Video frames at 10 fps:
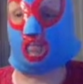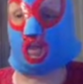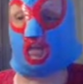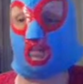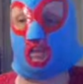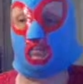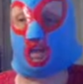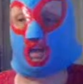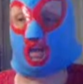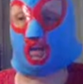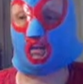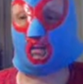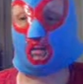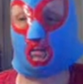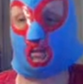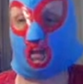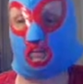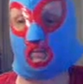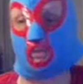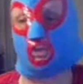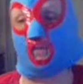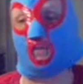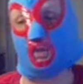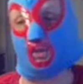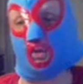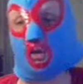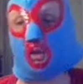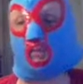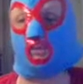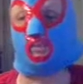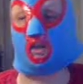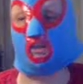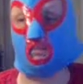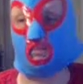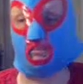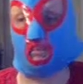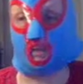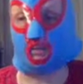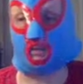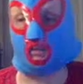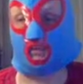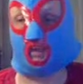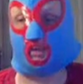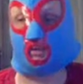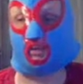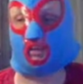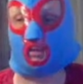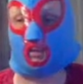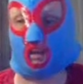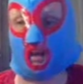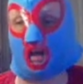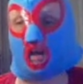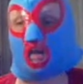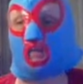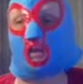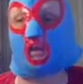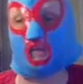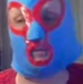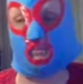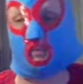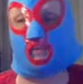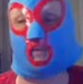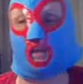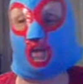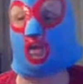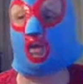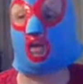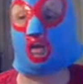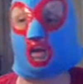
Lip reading: Inmendham had made, I'm not sure if I should call it a response, but this video kind of referenced my video,